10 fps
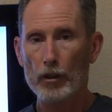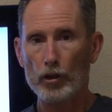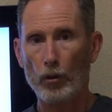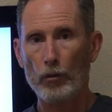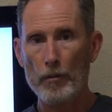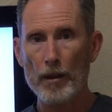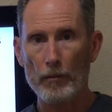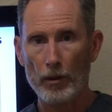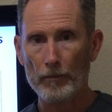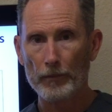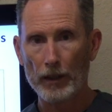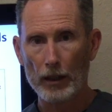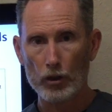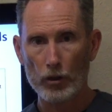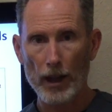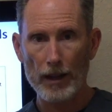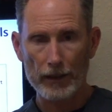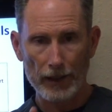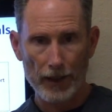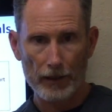So remember, you got to
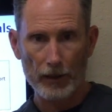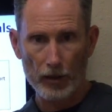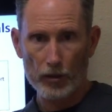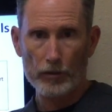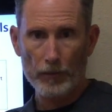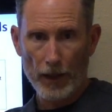take this